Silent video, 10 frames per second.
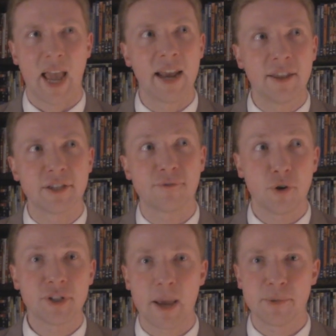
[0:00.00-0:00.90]
and in this
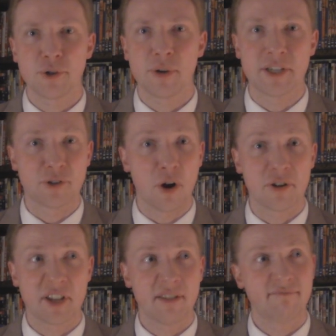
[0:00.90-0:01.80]
first episode he
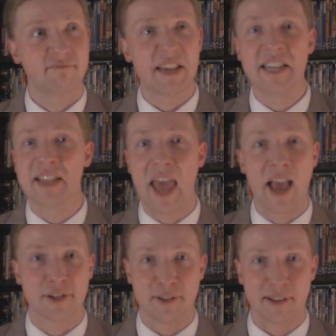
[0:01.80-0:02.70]
stars in, he's
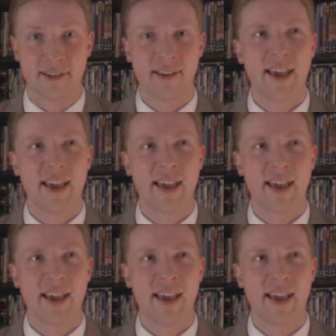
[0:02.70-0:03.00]
excellent.